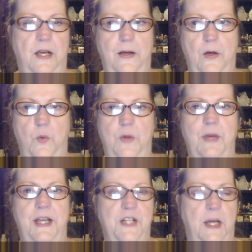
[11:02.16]
uh, when
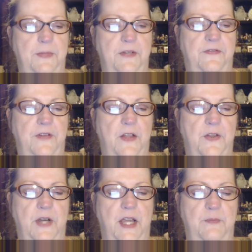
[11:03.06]
my adoptive
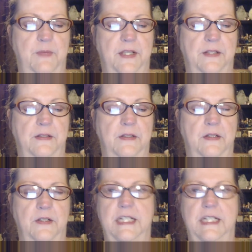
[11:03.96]
father had been